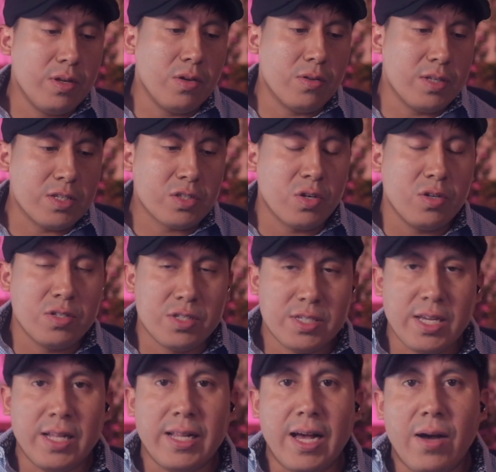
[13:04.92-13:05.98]
this could
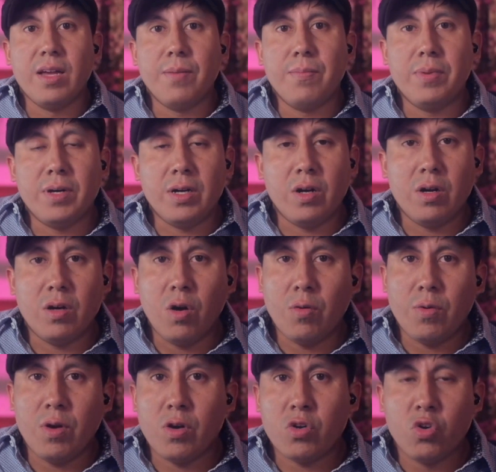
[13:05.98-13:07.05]
sell out. But
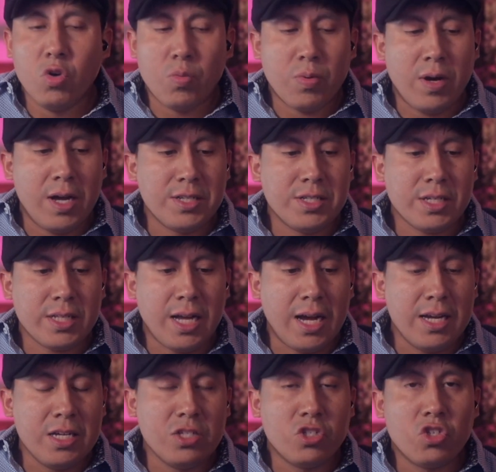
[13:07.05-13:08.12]
overall, cool project. I
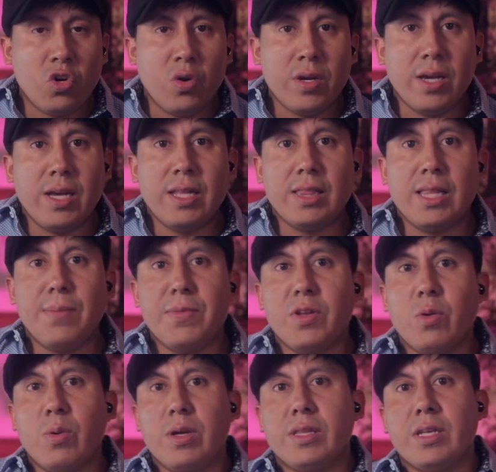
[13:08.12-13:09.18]
enjoy it. Let me know
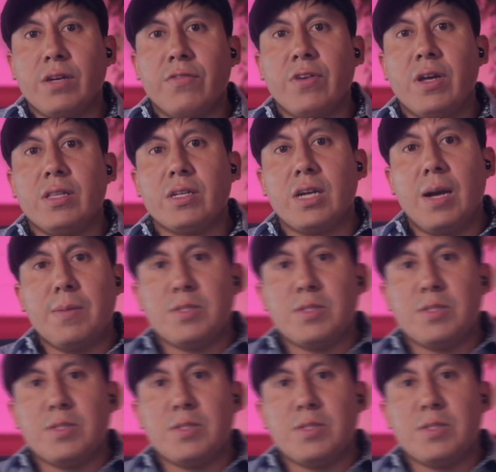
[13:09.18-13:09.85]
what you think of it on the comments